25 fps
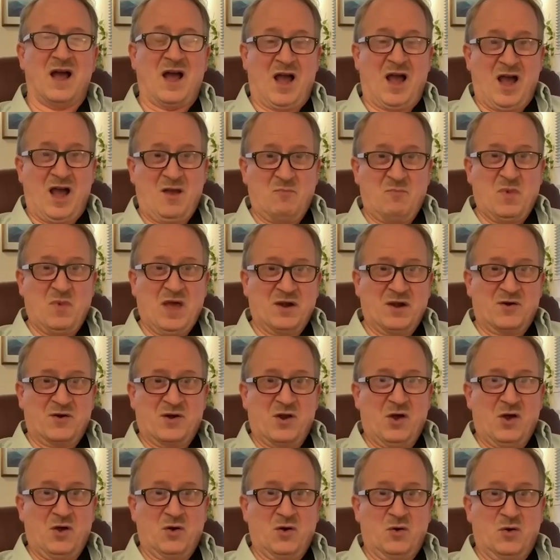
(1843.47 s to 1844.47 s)
I better
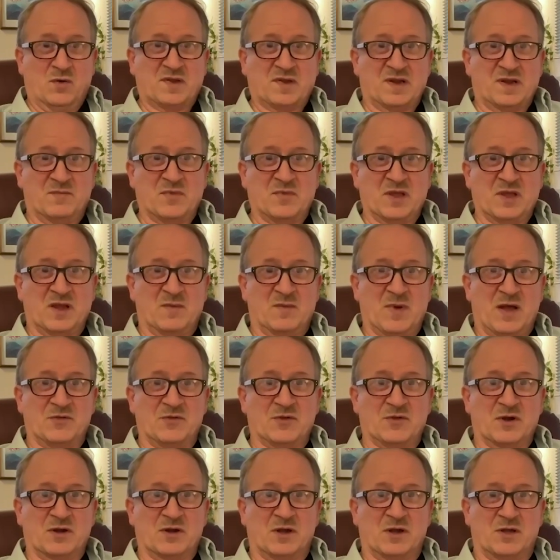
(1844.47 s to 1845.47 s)
know something about
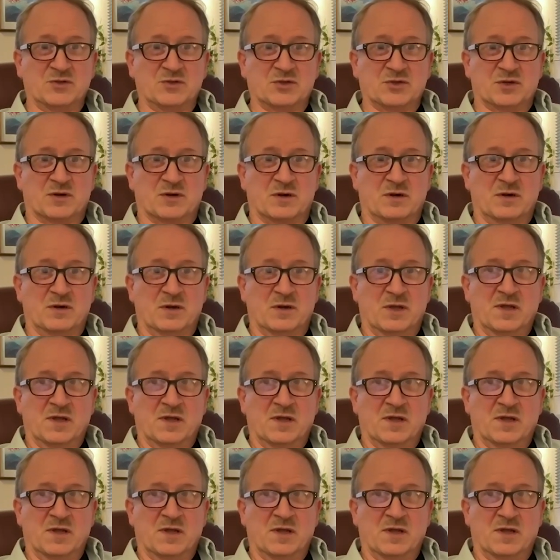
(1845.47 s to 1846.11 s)
their culture